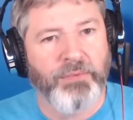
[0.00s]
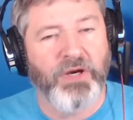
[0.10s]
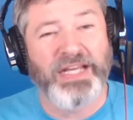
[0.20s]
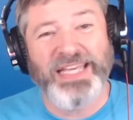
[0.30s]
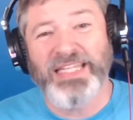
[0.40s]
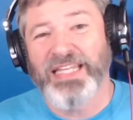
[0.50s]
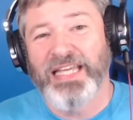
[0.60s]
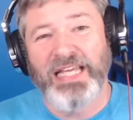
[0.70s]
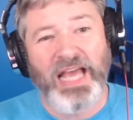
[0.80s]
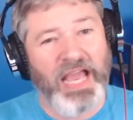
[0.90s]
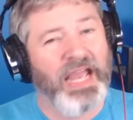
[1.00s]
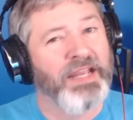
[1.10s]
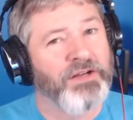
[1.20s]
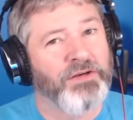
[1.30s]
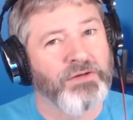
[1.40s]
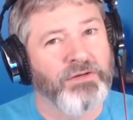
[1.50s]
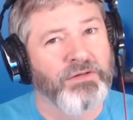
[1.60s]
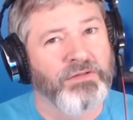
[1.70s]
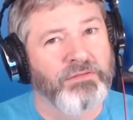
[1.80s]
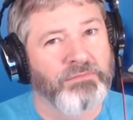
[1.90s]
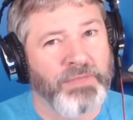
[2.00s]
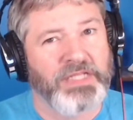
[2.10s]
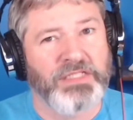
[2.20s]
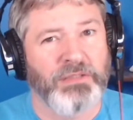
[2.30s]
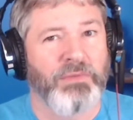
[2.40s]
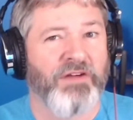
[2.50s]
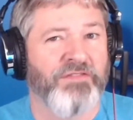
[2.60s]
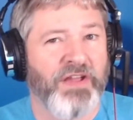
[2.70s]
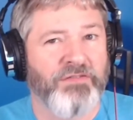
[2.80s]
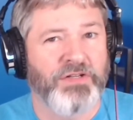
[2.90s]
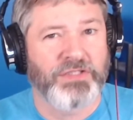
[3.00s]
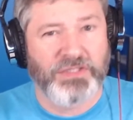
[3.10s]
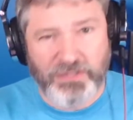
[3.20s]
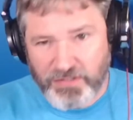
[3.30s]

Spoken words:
Again, Anker makes some of my favorites.